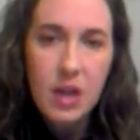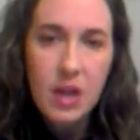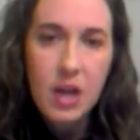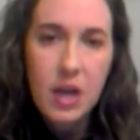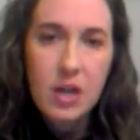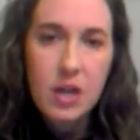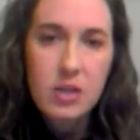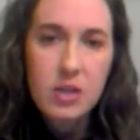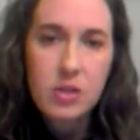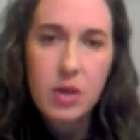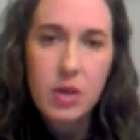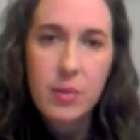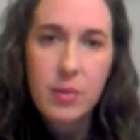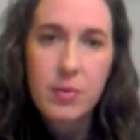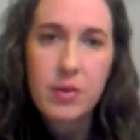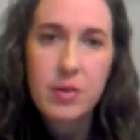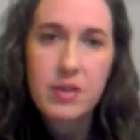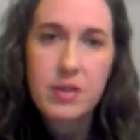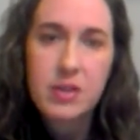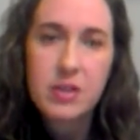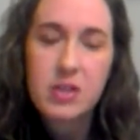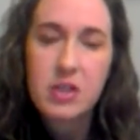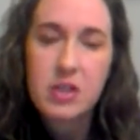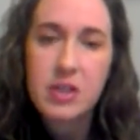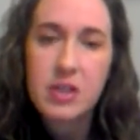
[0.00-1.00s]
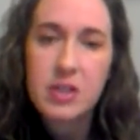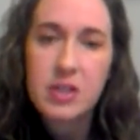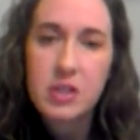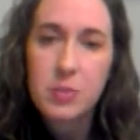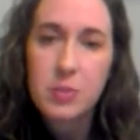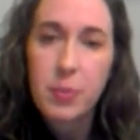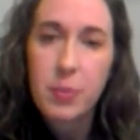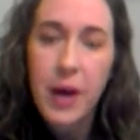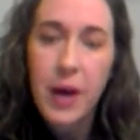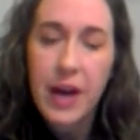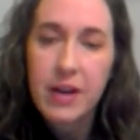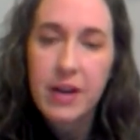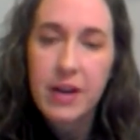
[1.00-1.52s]
So I'm going to
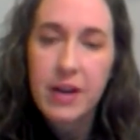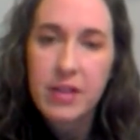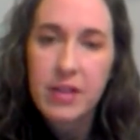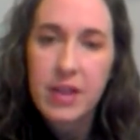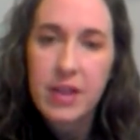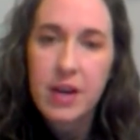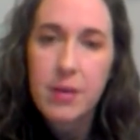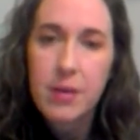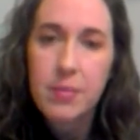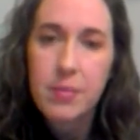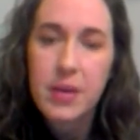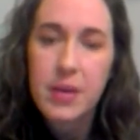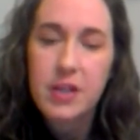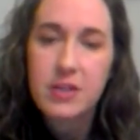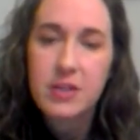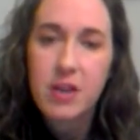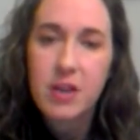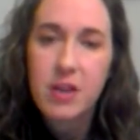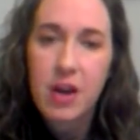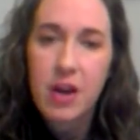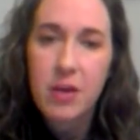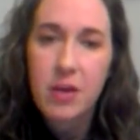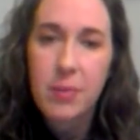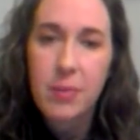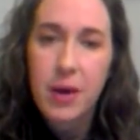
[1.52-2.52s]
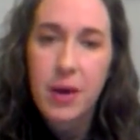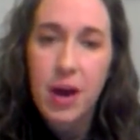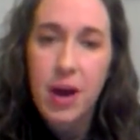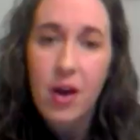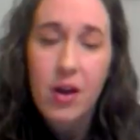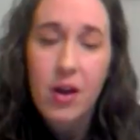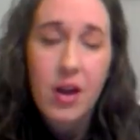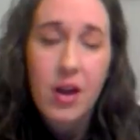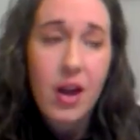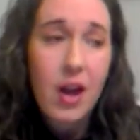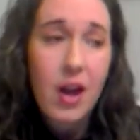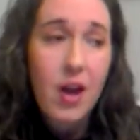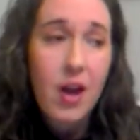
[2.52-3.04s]
inspire them and talk about,
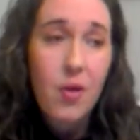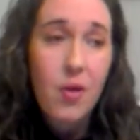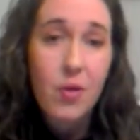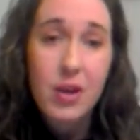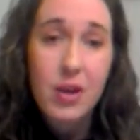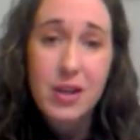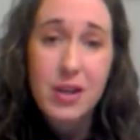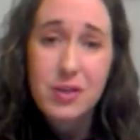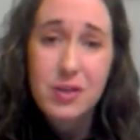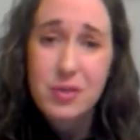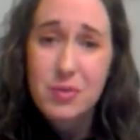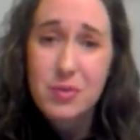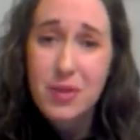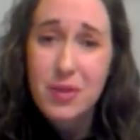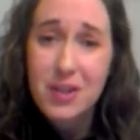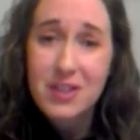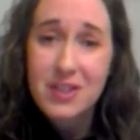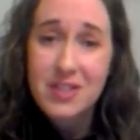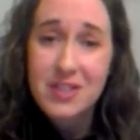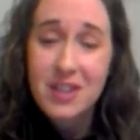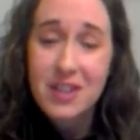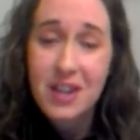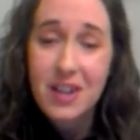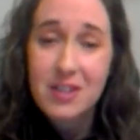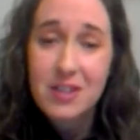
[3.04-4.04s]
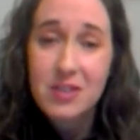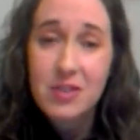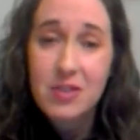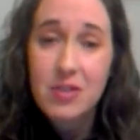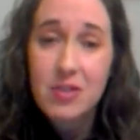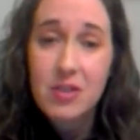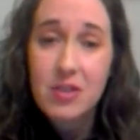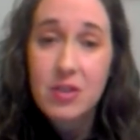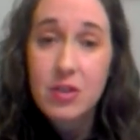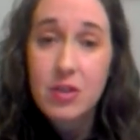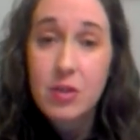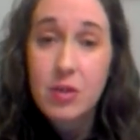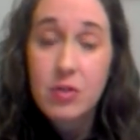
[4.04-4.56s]
when I do a wellness
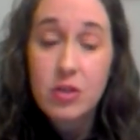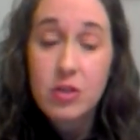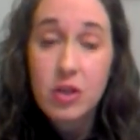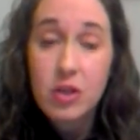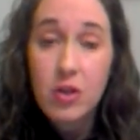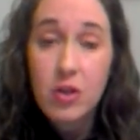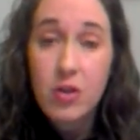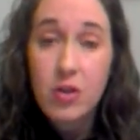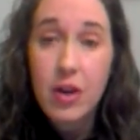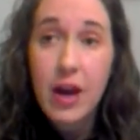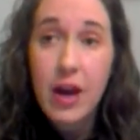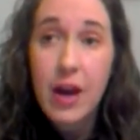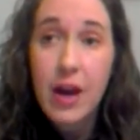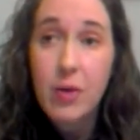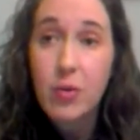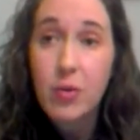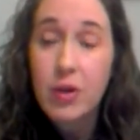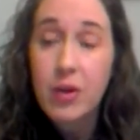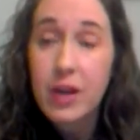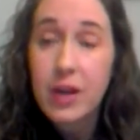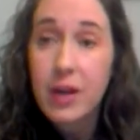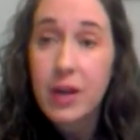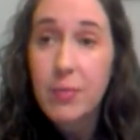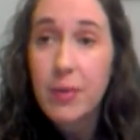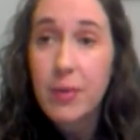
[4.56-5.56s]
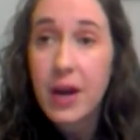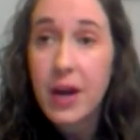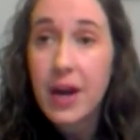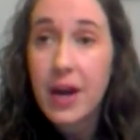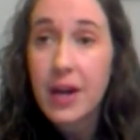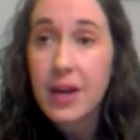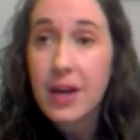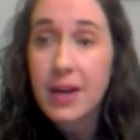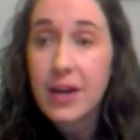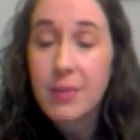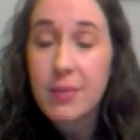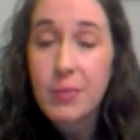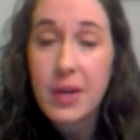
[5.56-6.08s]
consult, no joke, I will get
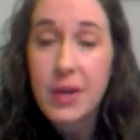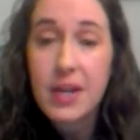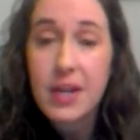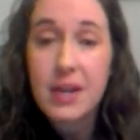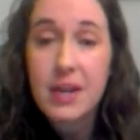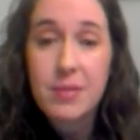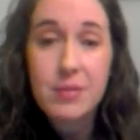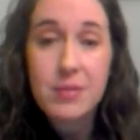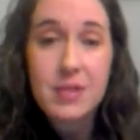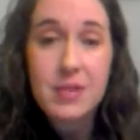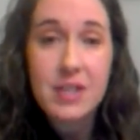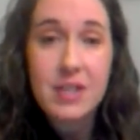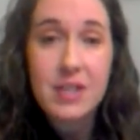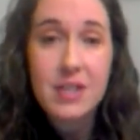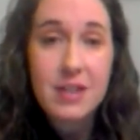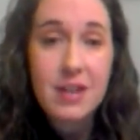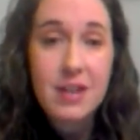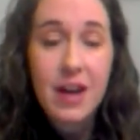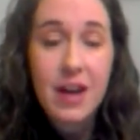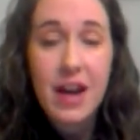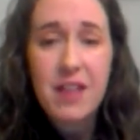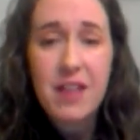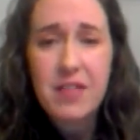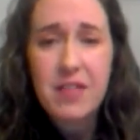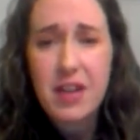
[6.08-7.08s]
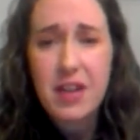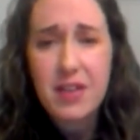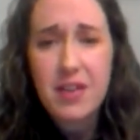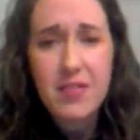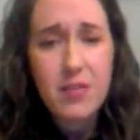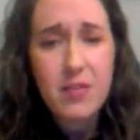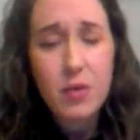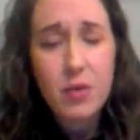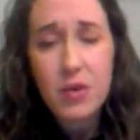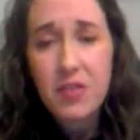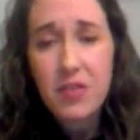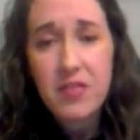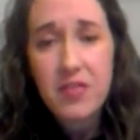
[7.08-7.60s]
my empty, I have like
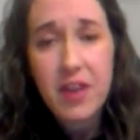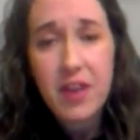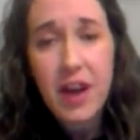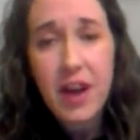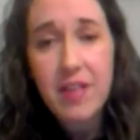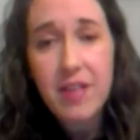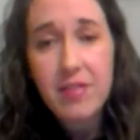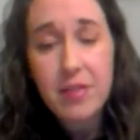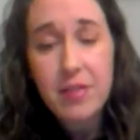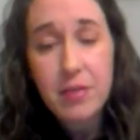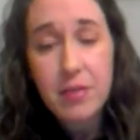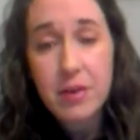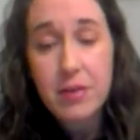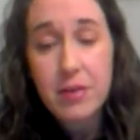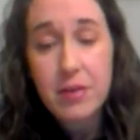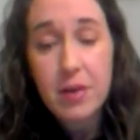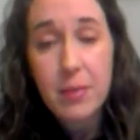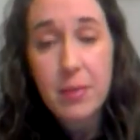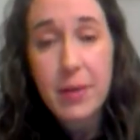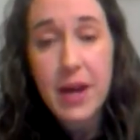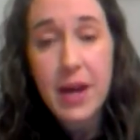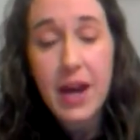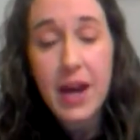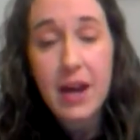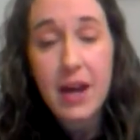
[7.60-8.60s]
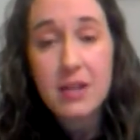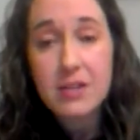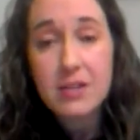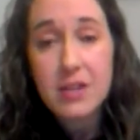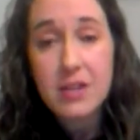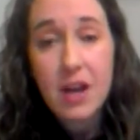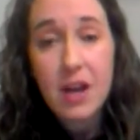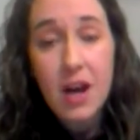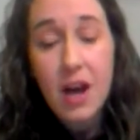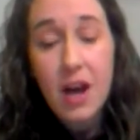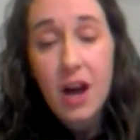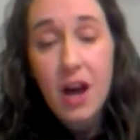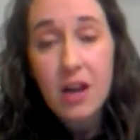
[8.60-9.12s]
4 or 5 floating around my house.
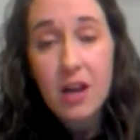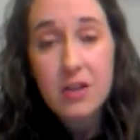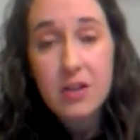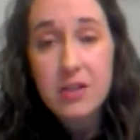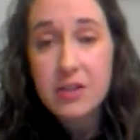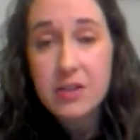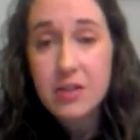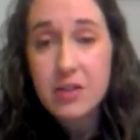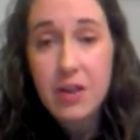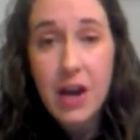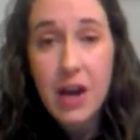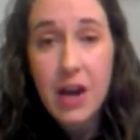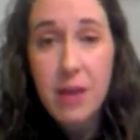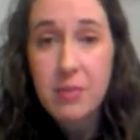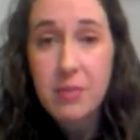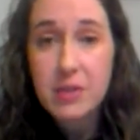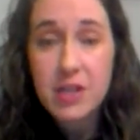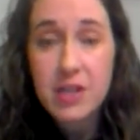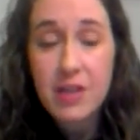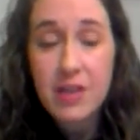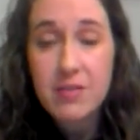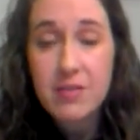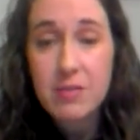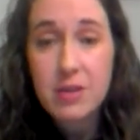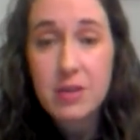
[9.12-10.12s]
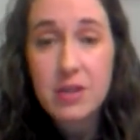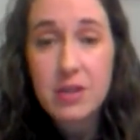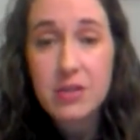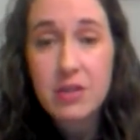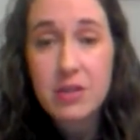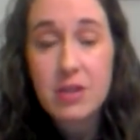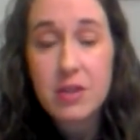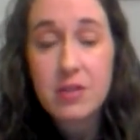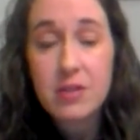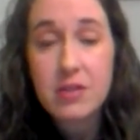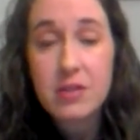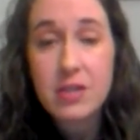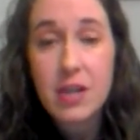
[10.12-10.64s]
I'll just grab whichever one is
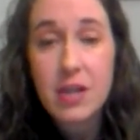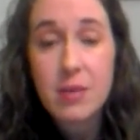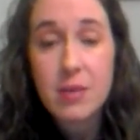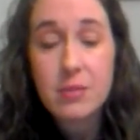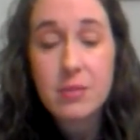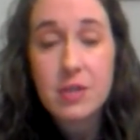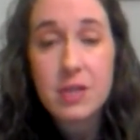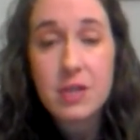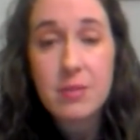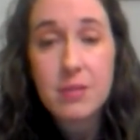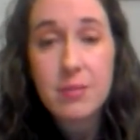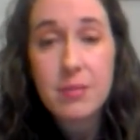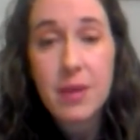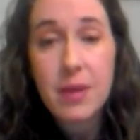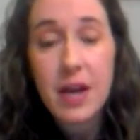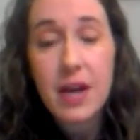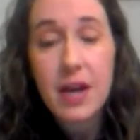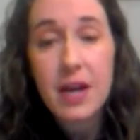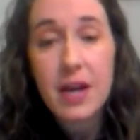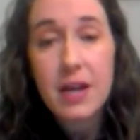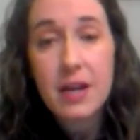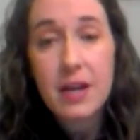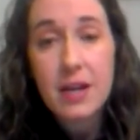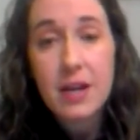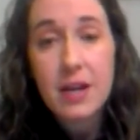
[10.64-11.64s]
close to empty, my